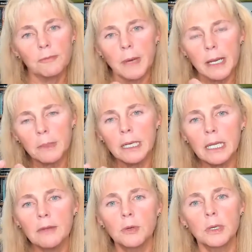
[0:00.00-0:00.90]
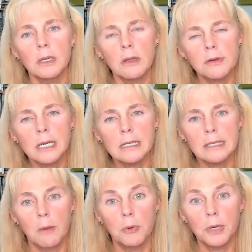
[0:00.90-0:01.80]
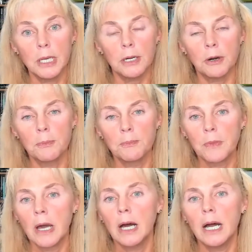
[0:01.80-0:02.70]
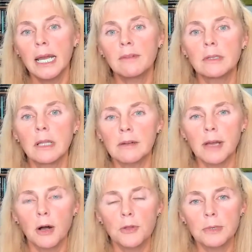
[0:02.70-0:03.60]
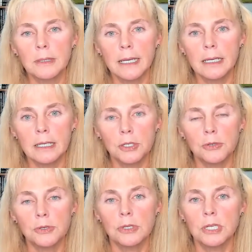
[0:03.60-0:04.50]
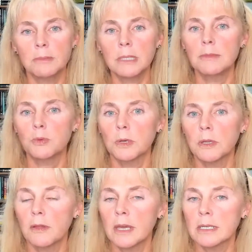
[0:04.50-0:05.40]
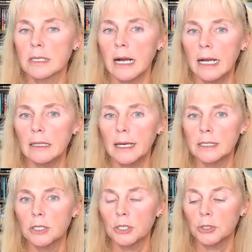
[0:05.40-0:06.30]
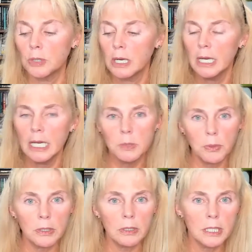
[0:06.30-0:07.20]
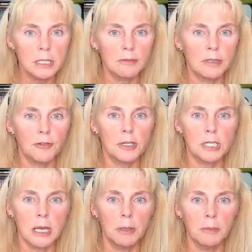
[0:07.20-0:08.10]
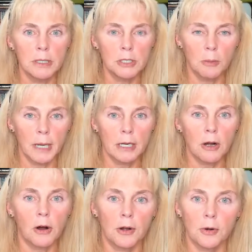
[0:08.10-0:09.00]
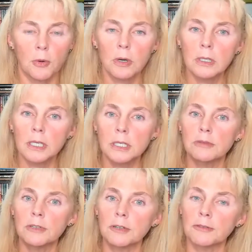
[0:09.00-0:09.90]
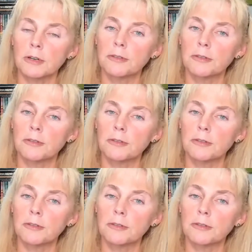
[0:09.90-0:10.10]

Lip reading: And I'm going to give you another example here. I have a lot of health-related issues, and sometimes one of the things that I like to do is put a list of different supplements on my card or a list of different